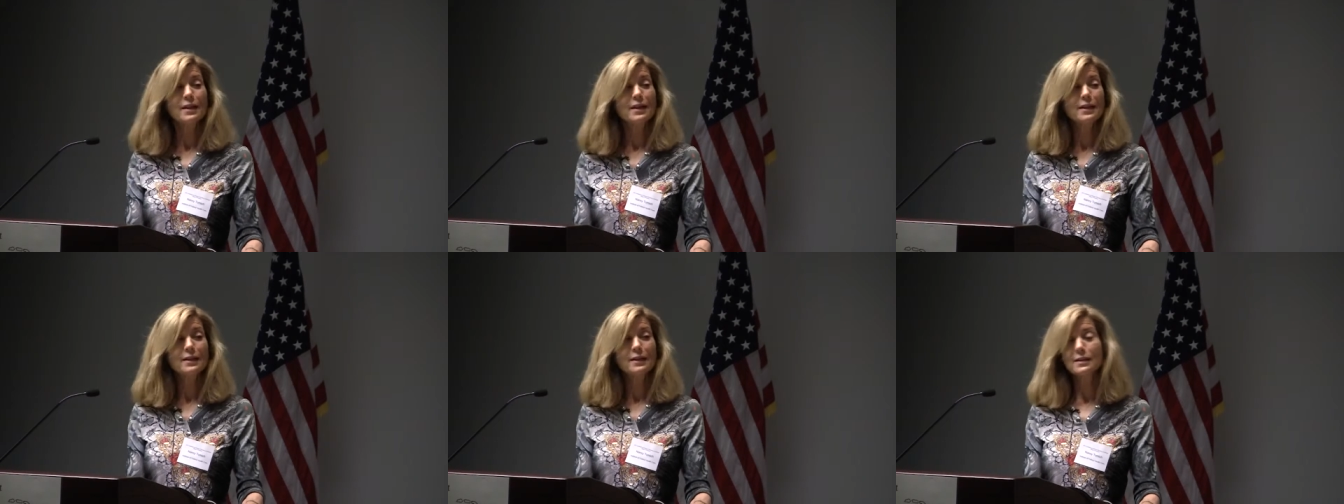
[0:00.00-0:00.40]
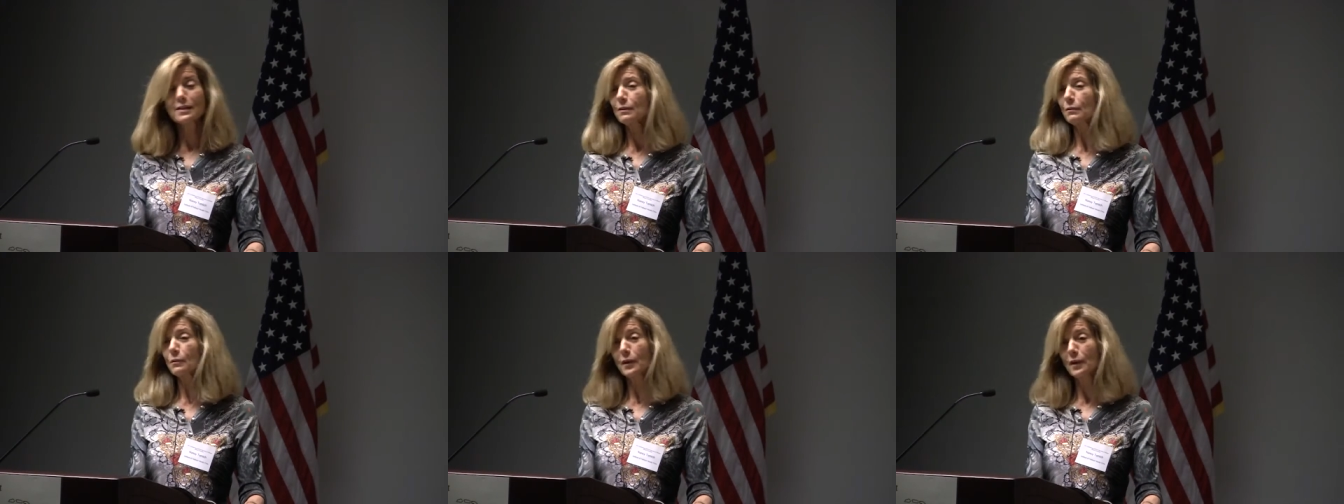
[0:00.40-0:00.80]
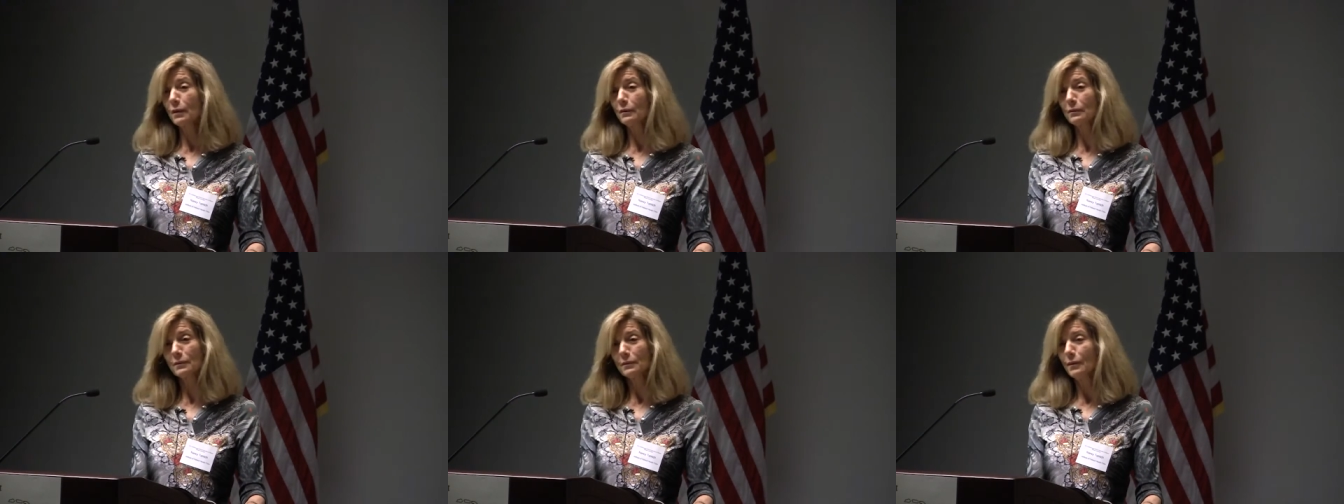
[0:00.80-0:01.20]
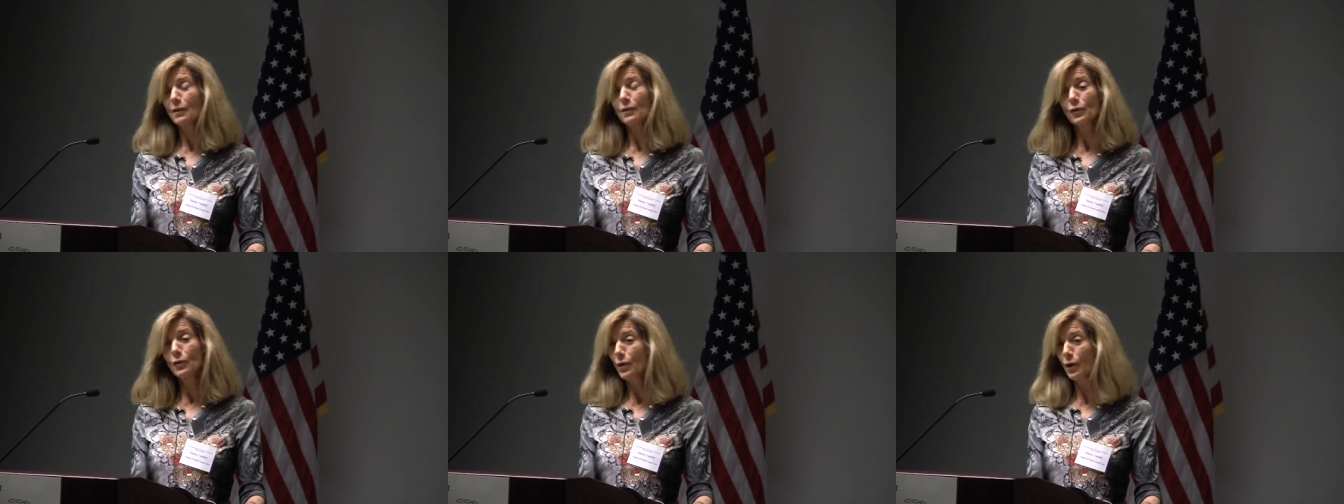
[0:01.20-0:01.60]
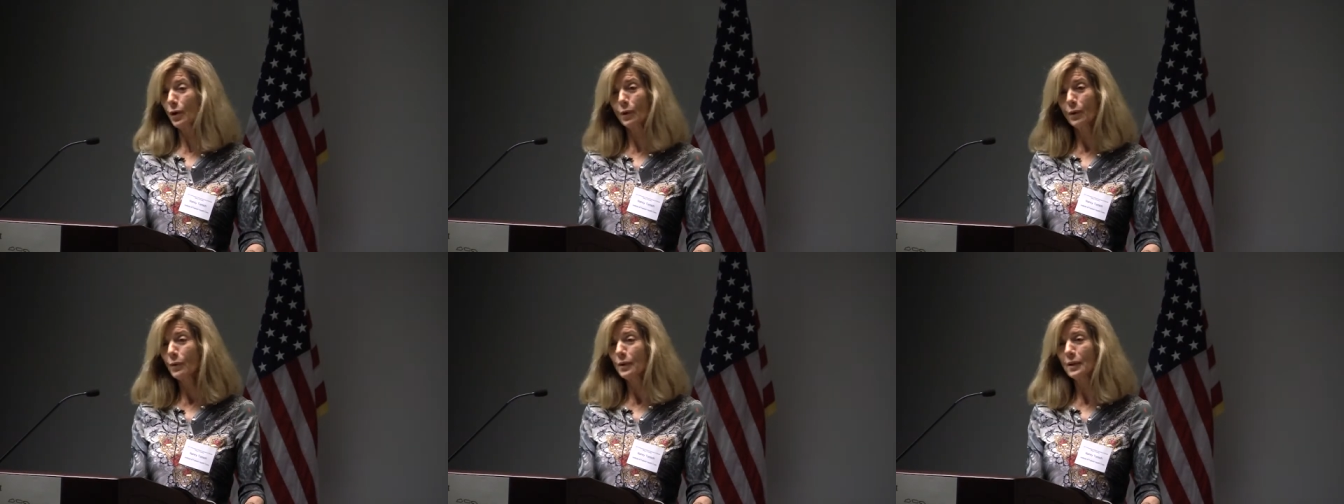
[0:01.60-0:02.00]
And he said, Well,
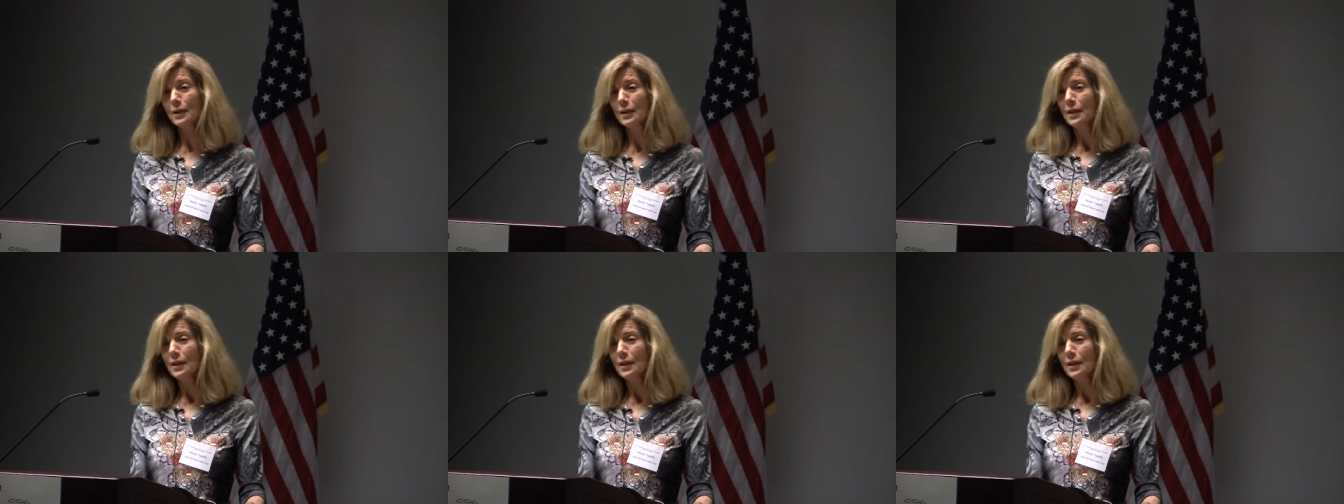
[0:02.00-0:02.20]
no.